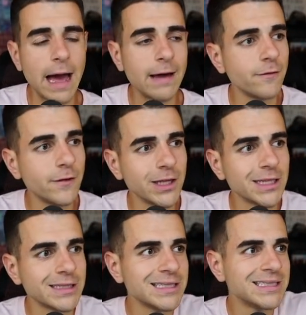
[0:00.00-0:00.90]
I have a feeling that
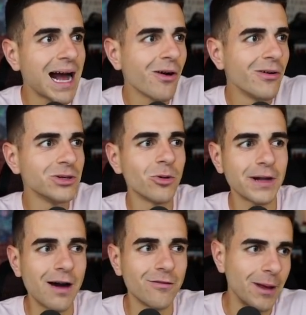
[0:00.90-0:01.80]
this is not going to work
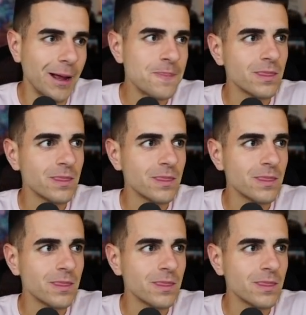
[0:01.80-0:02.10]
out for me.